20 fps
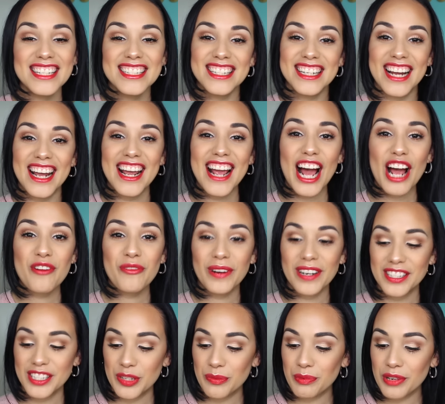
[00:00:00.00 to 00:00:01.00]
Today I
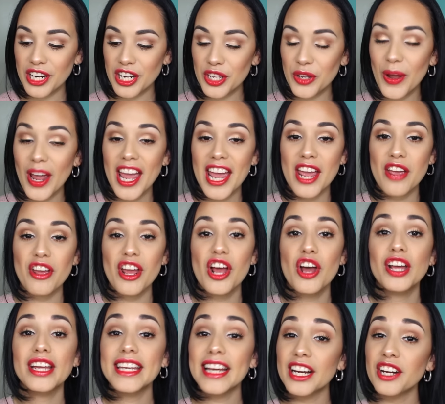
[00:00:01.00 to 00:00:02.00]
wanted to bring you a
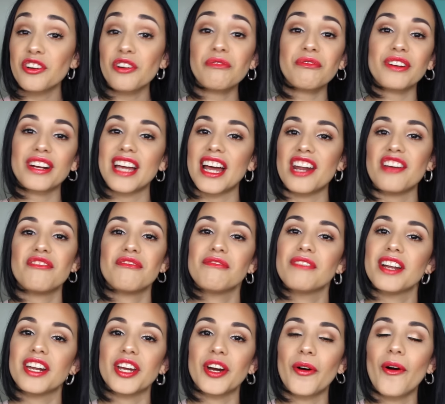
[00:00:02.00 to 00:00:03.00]
get it or forget it
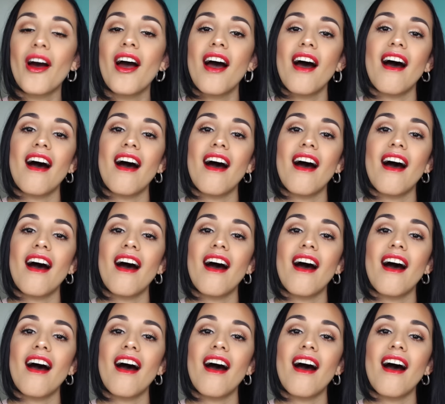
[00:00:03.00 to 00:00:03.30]
video